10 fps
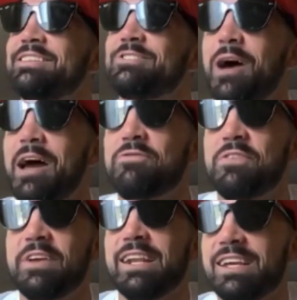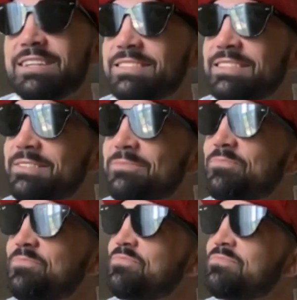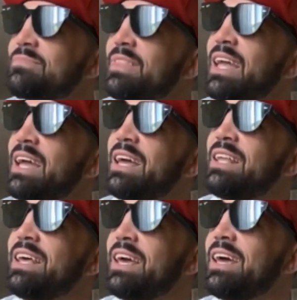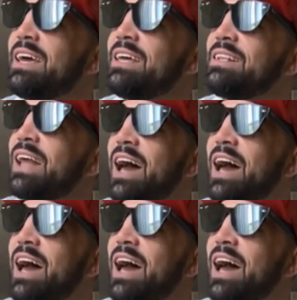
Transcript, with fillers: So I finished. And then